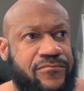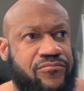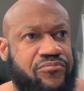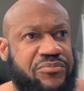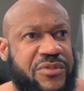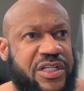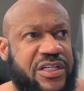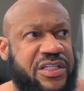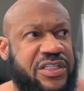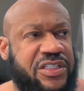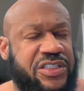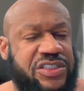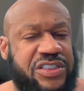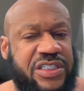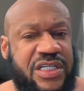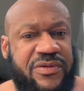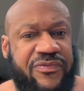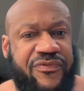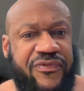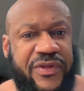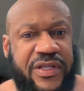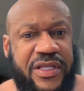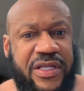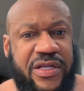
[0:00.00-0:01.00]
been in the
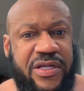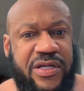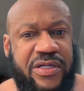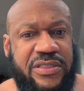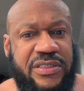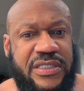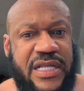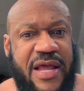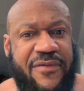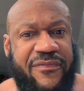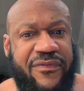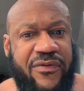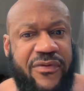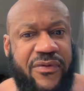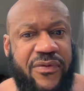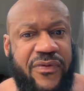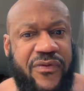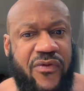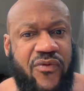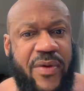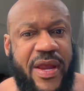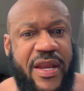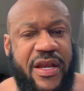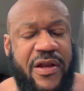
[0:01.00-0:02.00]
gym for years and
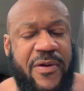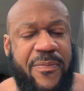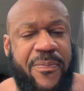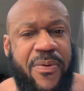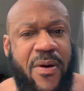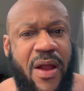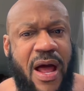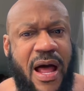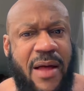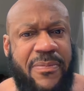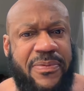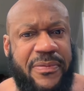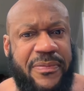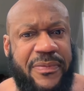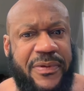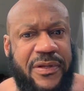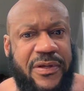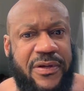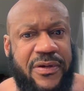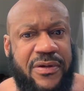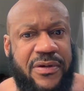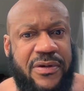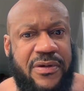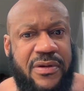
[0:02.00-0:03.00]
I've created a problem
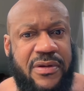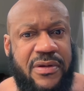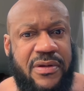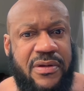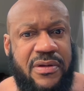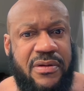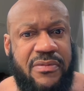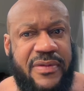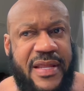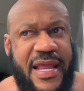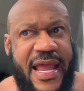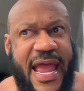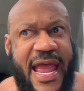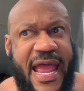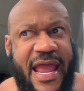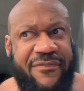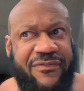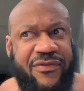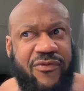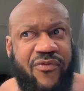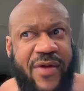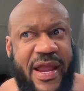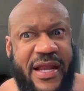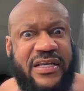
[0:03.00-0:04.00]
here that I
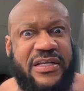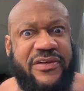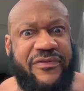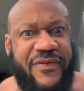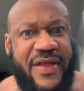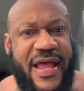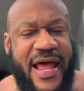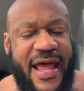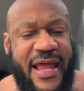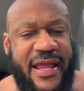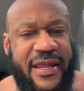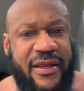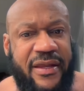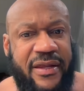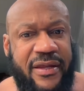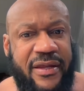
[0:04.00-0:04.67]
have to rectify.